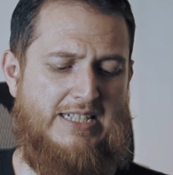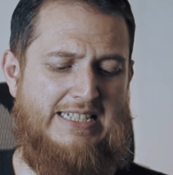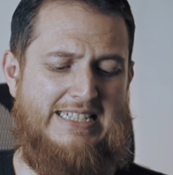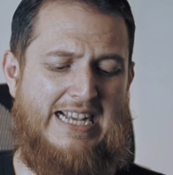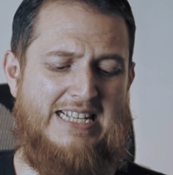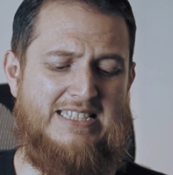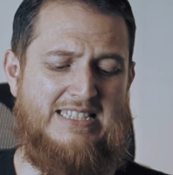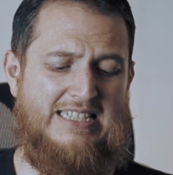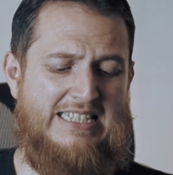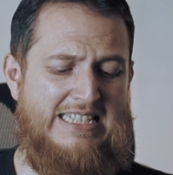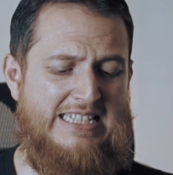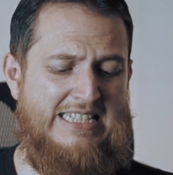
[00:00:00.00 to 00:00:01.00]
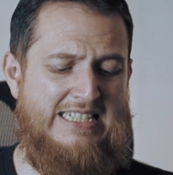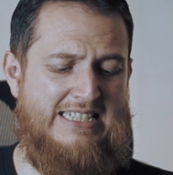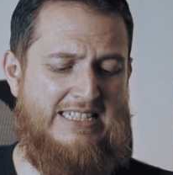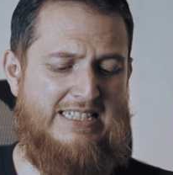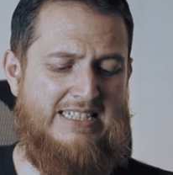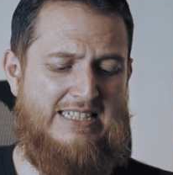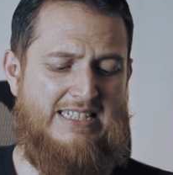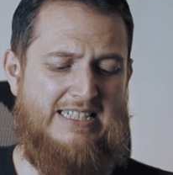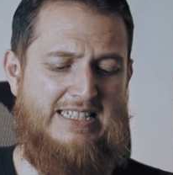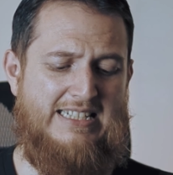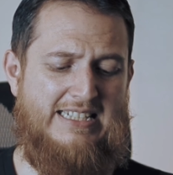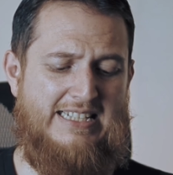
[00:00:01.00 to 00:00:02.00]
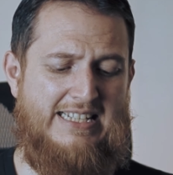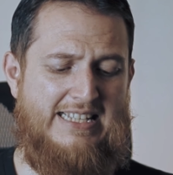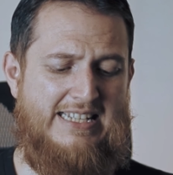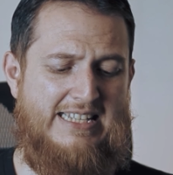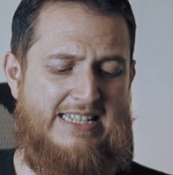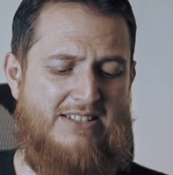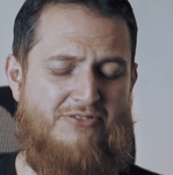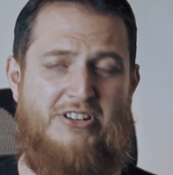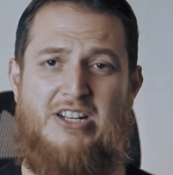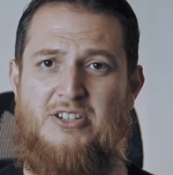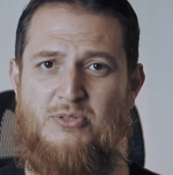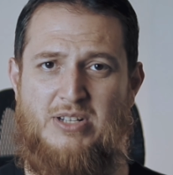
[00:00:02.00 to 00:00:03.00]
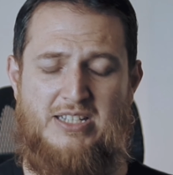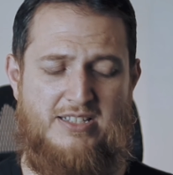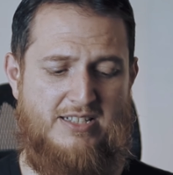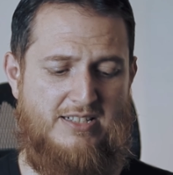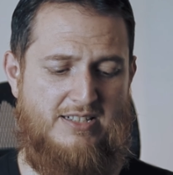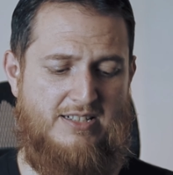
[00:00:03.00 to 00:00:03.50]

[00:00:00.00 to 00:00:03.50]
It has clean, airy feel to it,